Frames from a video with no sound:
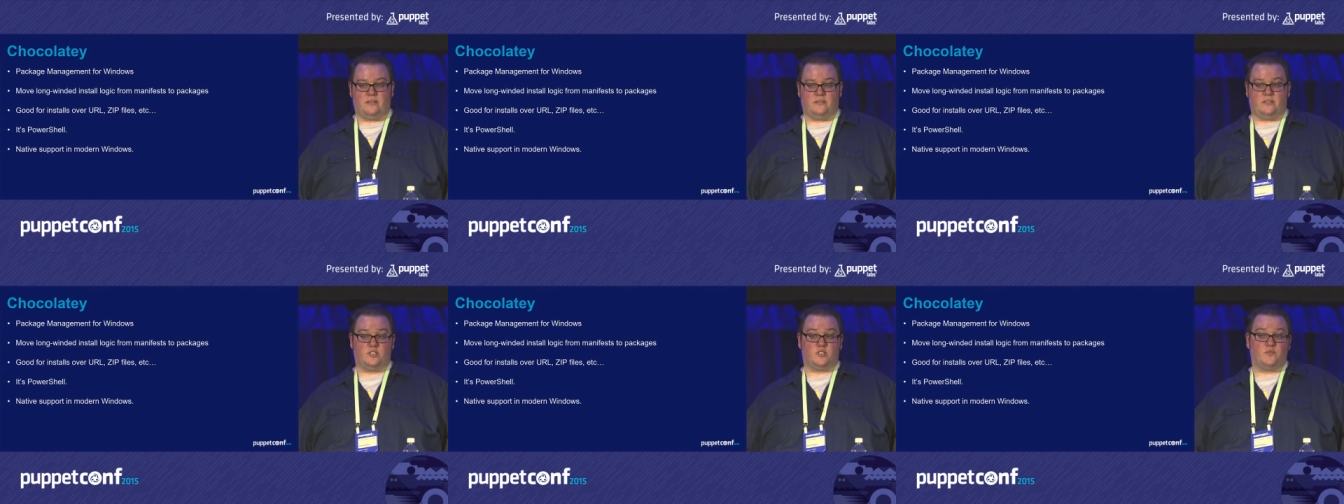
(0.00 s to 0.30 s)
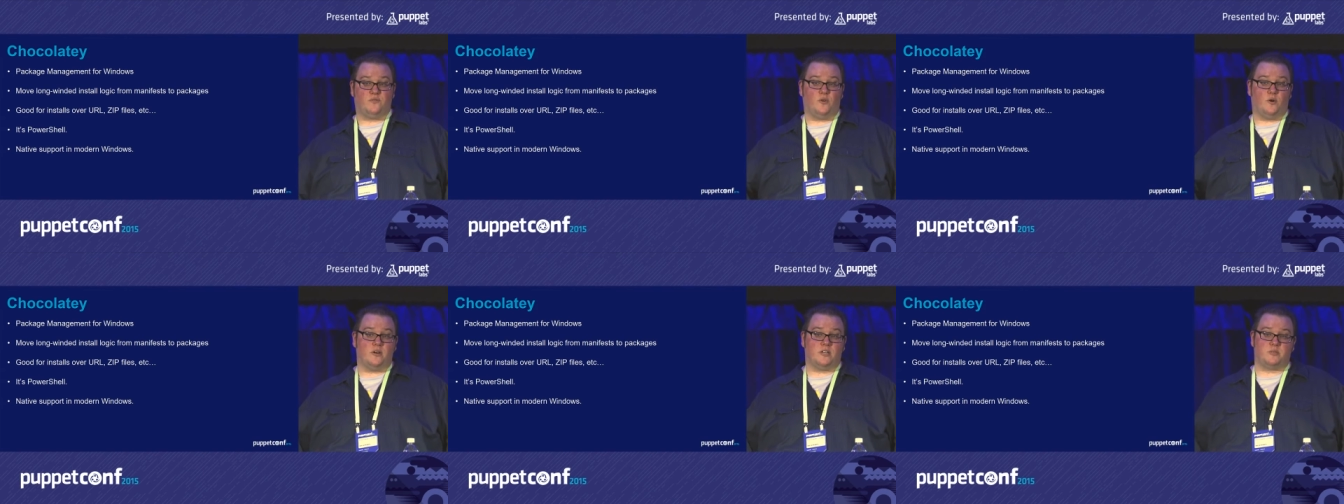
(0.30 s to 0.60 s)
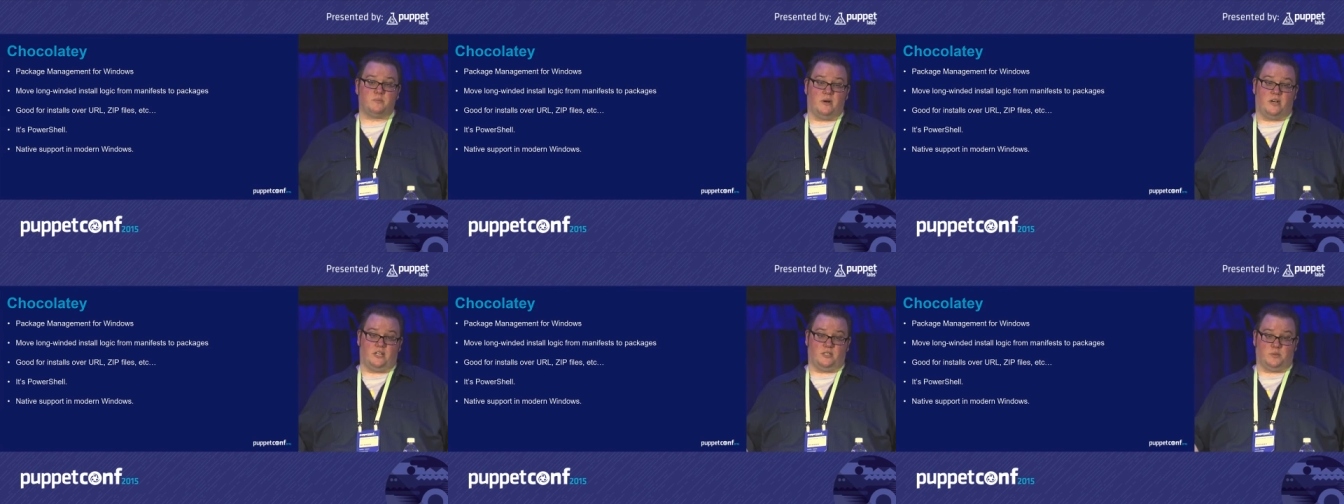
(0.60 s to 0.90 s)
there's Forge
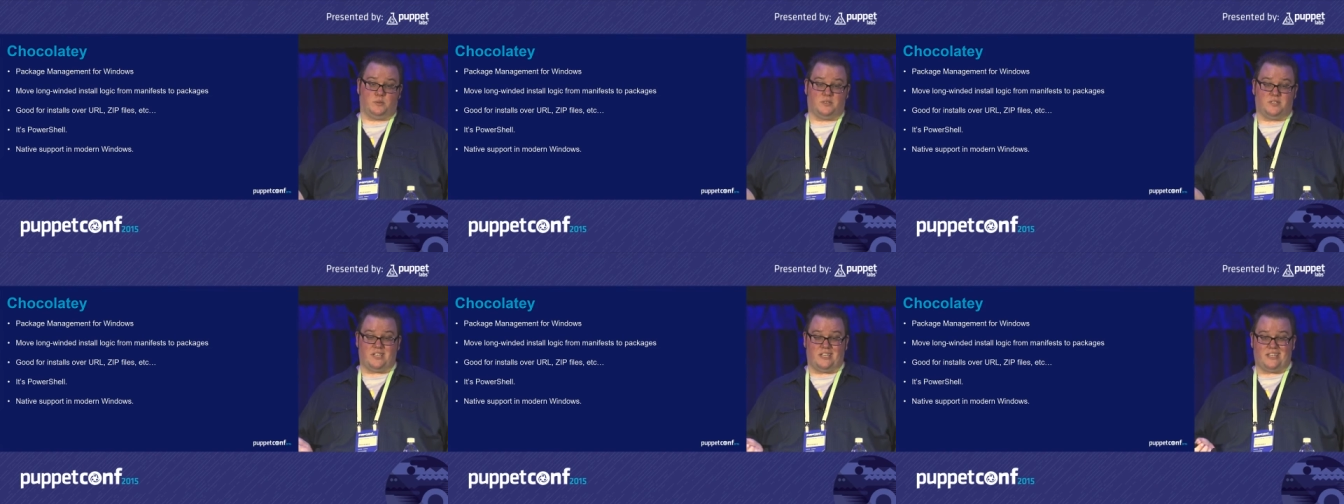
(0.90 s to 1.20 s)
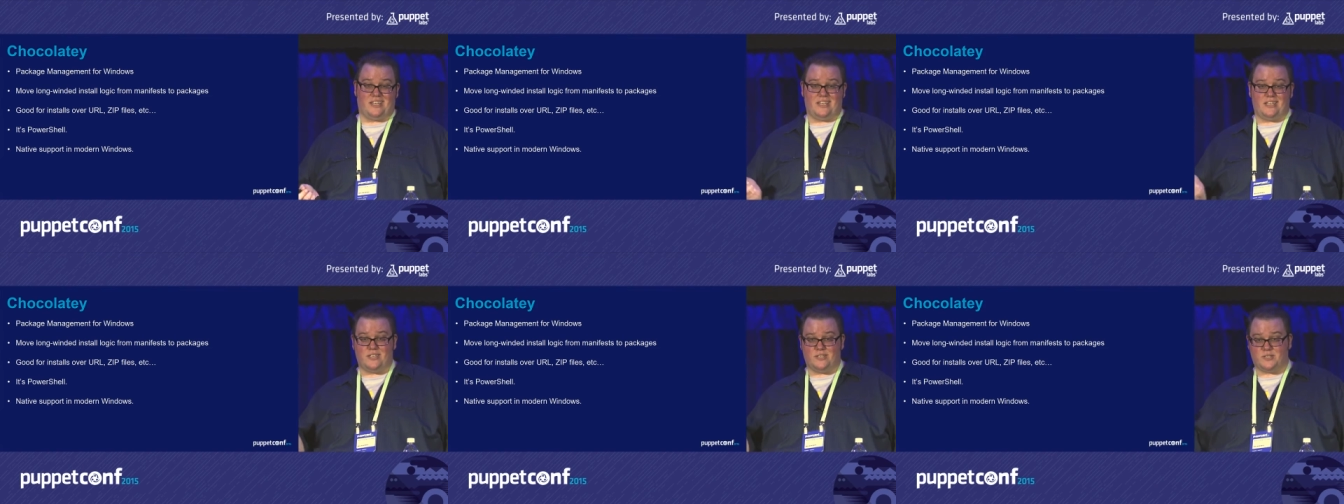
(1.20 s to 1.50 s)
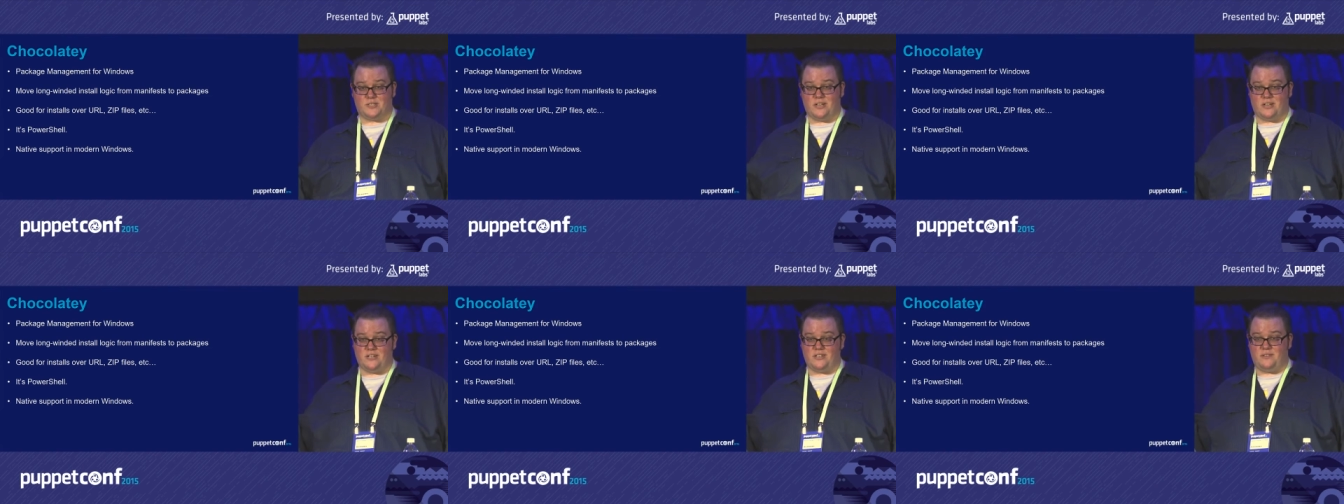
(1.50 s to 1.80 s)
modules that get you
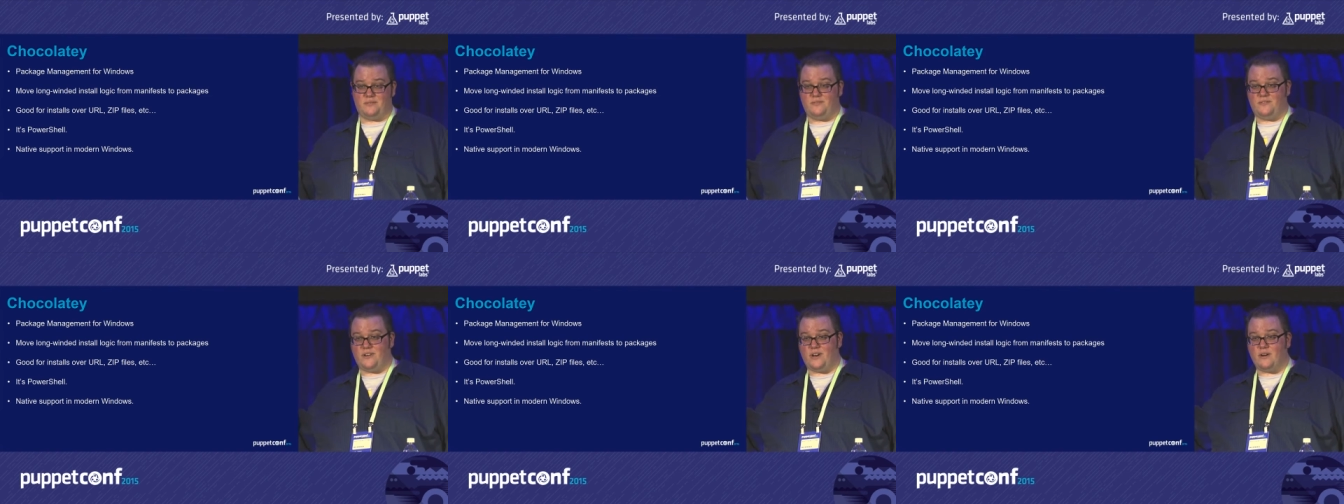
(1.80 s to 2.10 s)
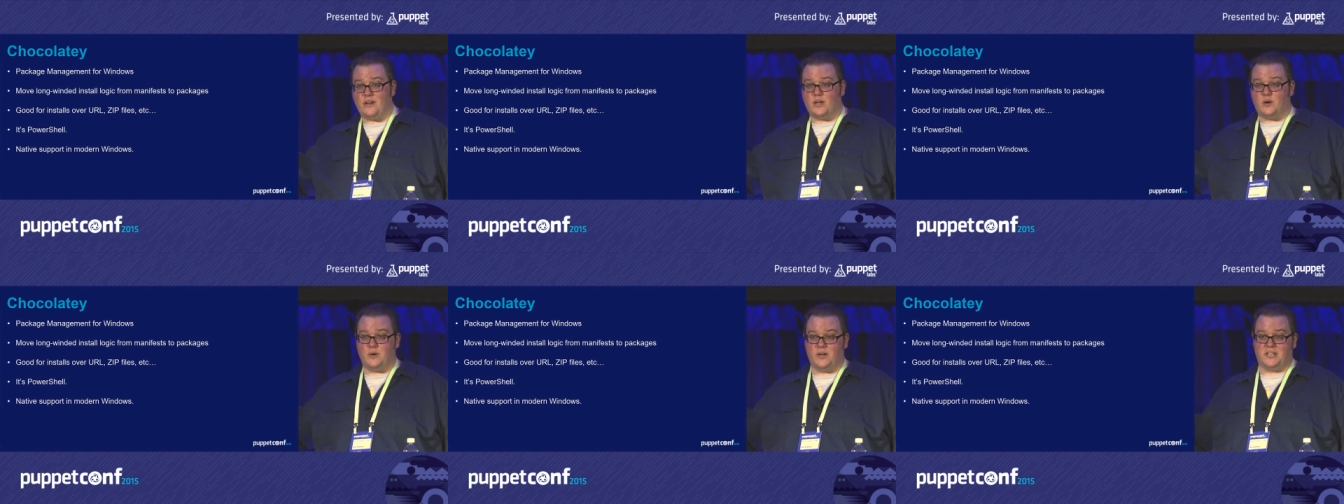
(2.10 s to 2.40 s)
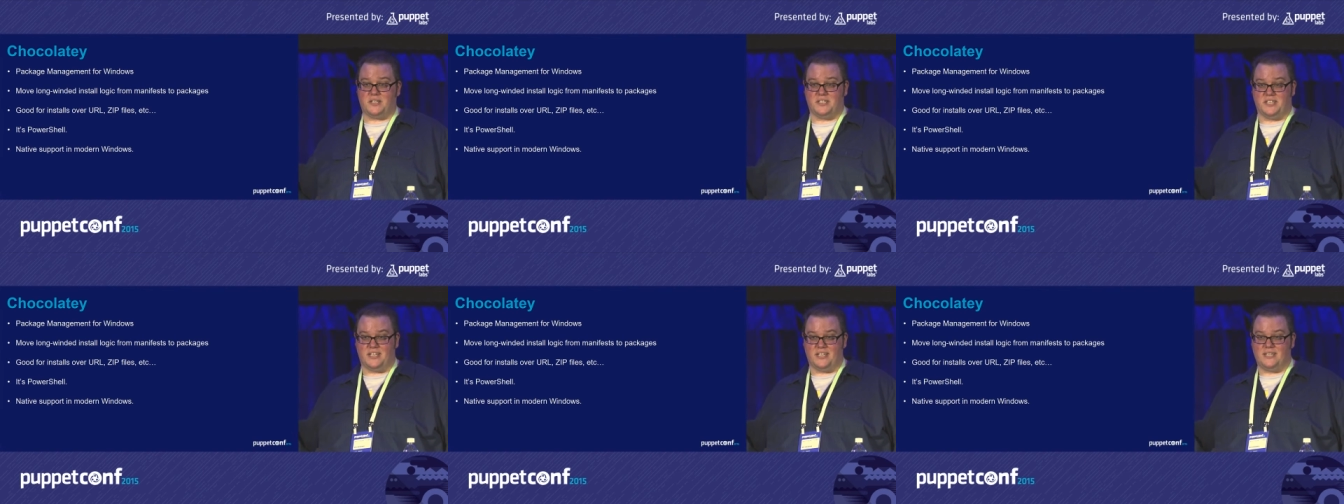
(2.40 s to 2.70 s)
started very
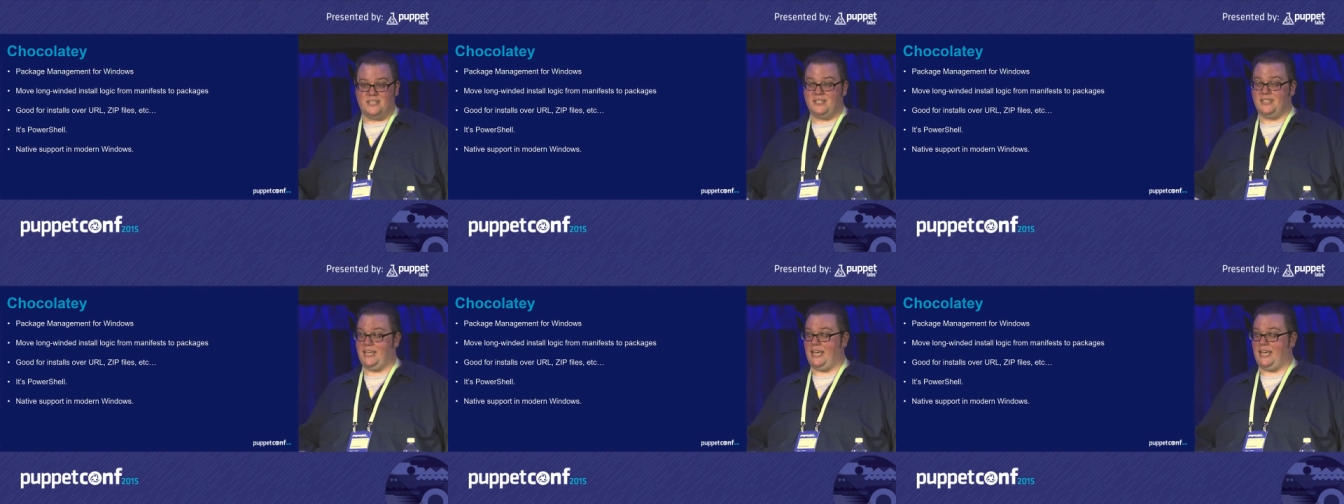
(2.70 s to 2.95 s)
quickly,